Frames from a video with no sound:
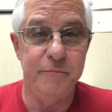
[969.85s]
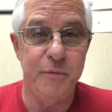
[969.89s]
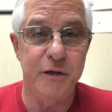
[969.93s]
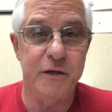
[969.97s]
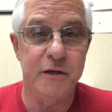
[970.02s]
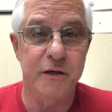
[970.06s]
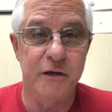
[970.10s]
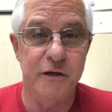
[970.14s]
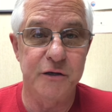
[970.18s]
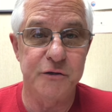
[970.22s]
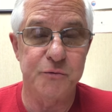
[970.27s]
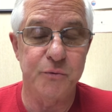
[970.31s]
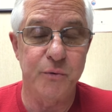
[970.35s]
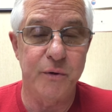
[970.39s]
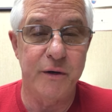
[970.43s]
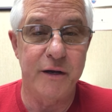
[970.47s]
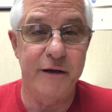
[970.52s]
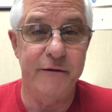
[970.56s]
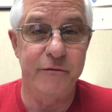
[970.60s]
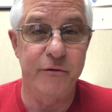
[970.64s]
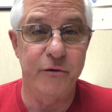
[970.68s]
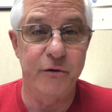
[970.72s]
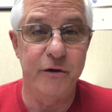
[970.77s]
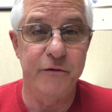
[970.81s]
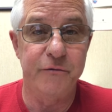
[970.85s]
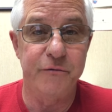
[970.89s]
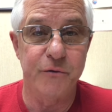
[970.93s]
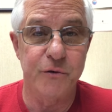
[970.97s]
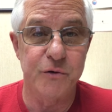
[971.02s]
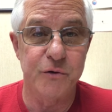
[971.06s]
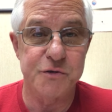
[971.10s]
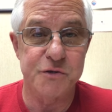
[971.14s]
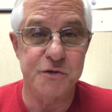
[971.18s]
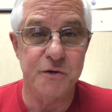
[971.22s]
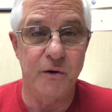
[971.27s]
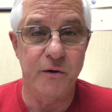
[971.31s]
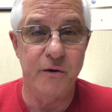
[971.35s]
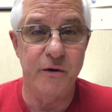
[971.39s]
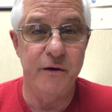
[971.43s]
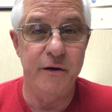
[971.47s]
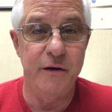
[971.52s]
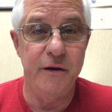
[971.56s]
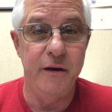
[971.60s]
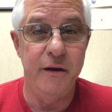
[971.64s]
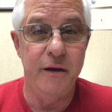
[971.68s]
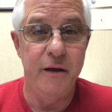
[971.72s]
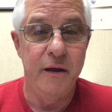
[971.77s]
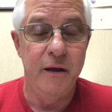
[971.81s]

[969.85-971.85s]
because when I very first started,